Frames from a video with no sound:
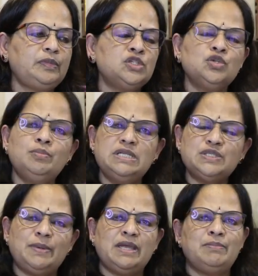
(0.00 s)
So
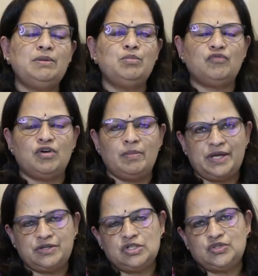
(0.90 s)
bills payable book
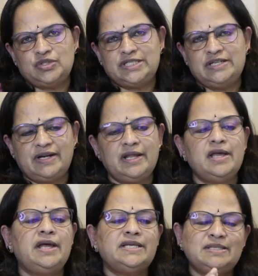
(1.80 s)
format also is given.
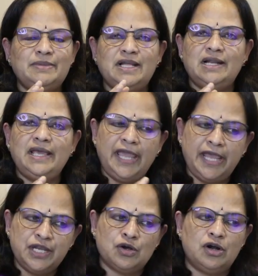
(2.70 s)
Similarly,
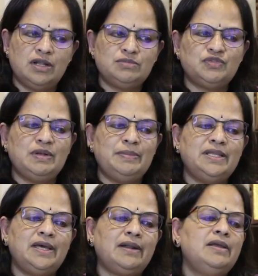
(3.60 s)
8 columns will be
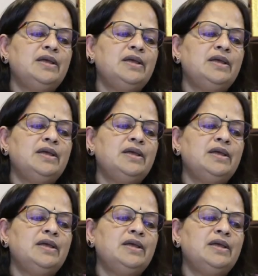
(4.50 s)
there.